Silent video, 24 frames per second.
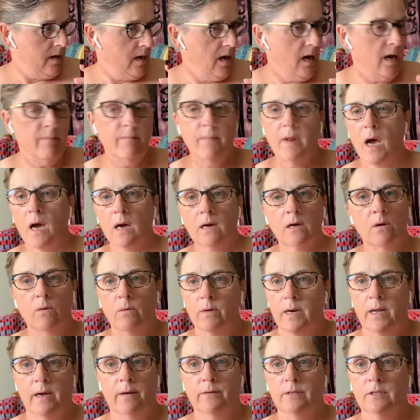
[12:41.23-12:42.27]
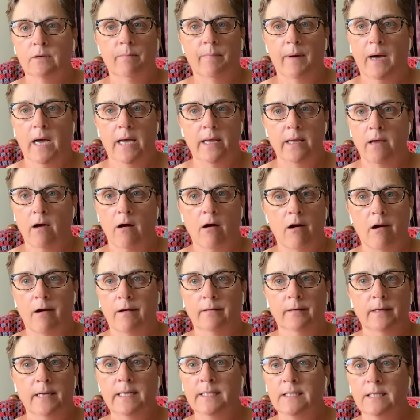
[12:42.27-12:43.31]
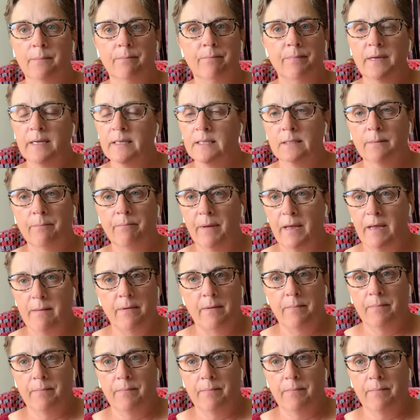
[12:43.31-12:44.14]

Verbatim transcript: I'm not going out to buy yarn. It's a, it's a baby